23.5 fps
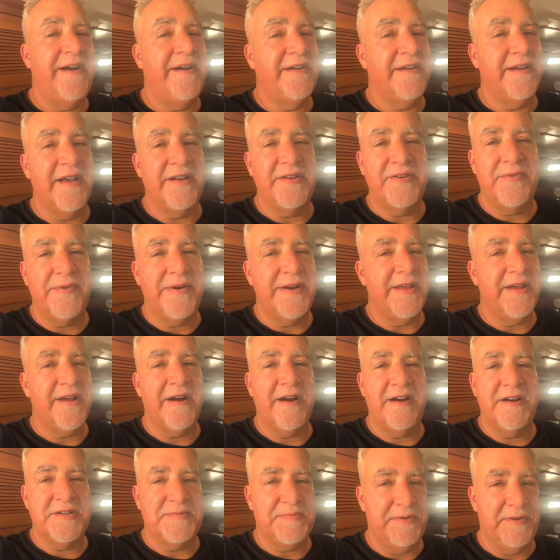you'll get 20
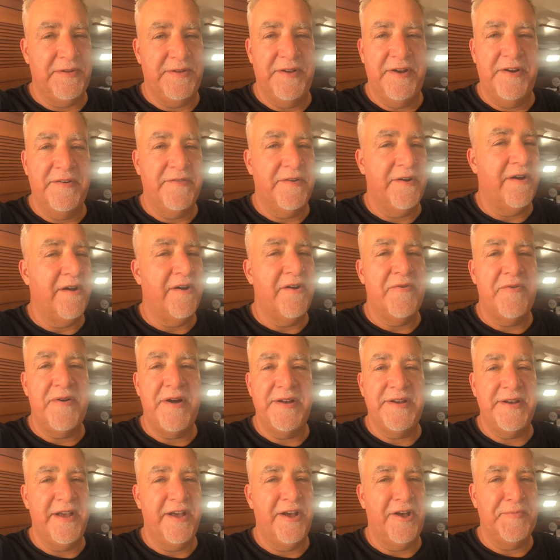cars pulled over, all
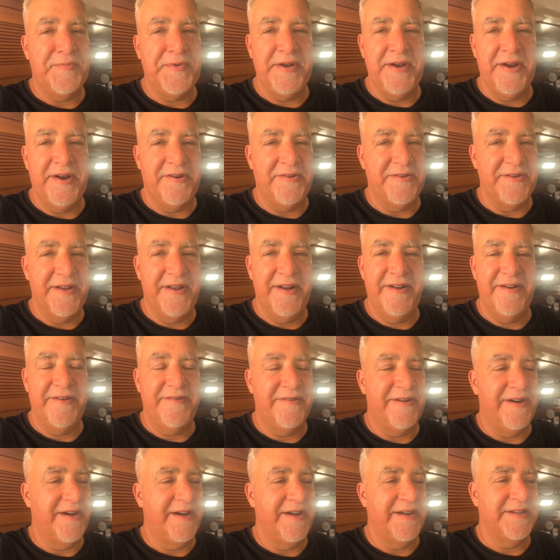wanting to help you out.
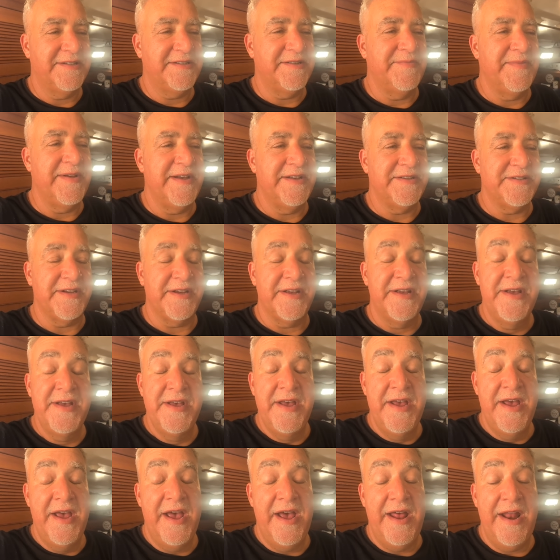It's amazing.
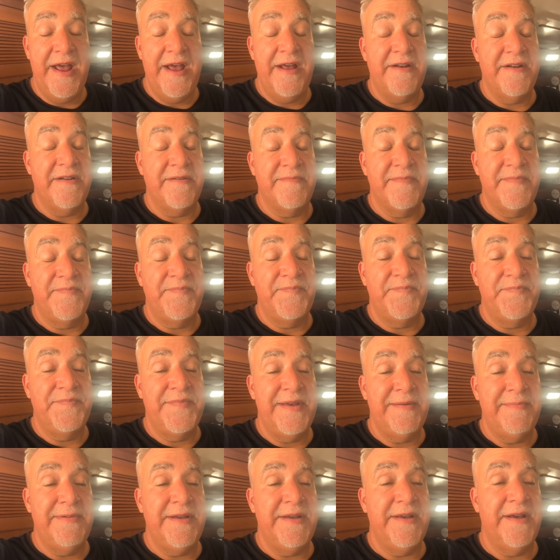And I don't know,
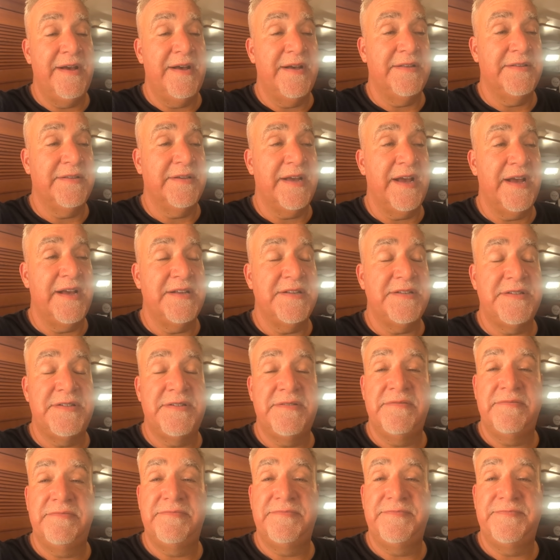maybe the guys
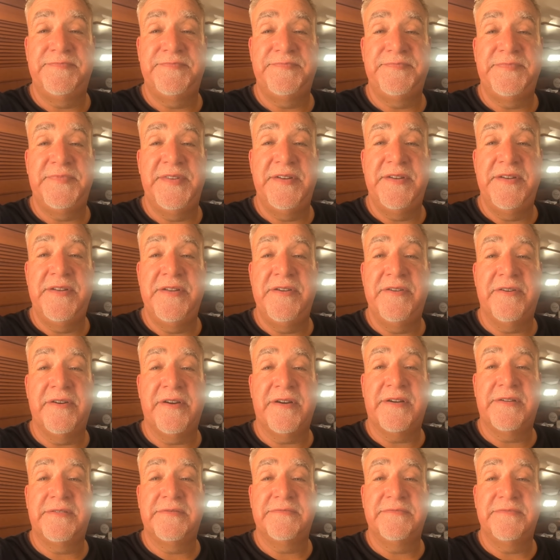in New York
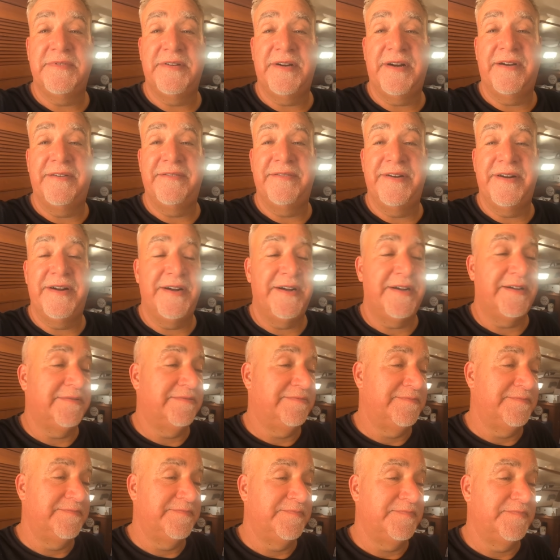are
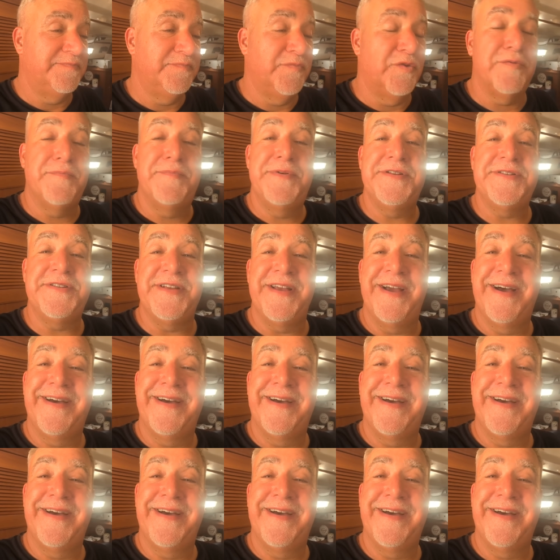more busy. I